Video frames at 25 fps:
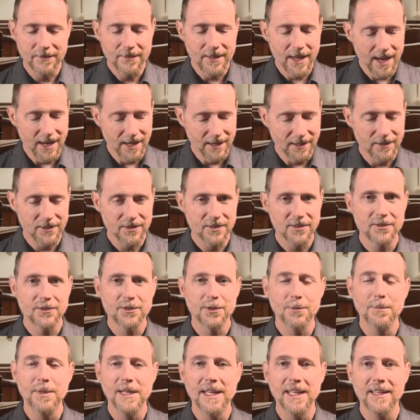thanks
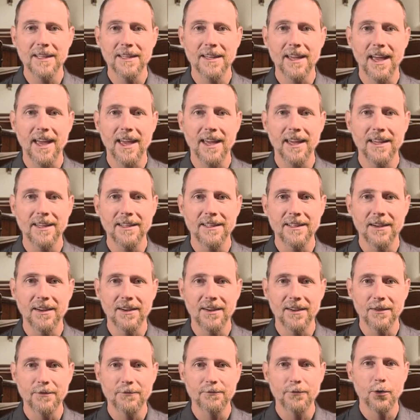to being a
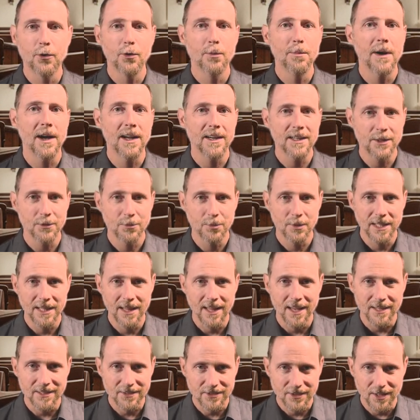uh, full body
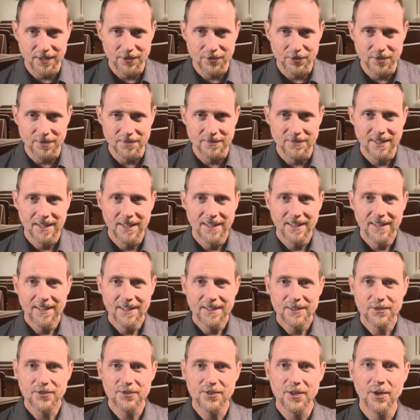relaxation.
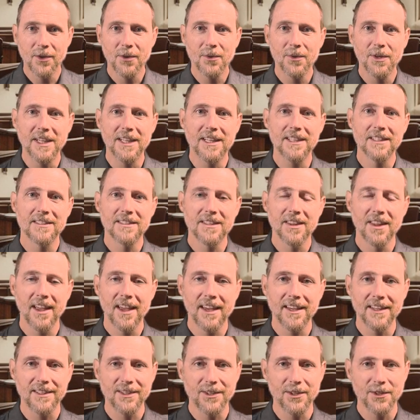So it is
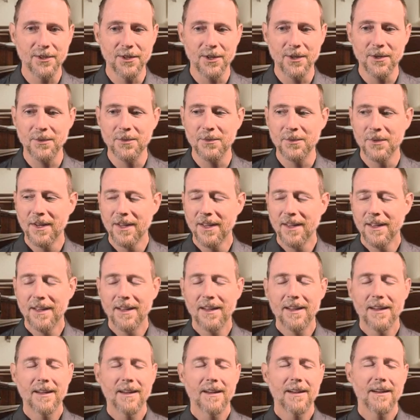like, you know,
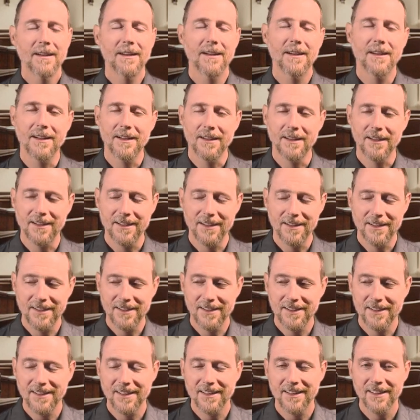
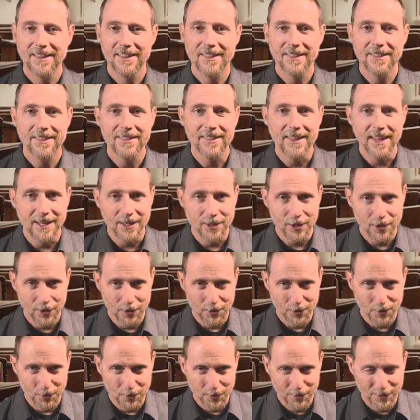oh, thank
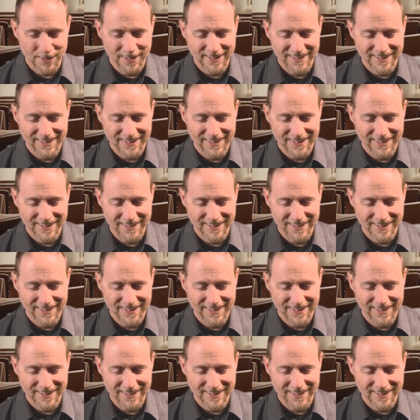you.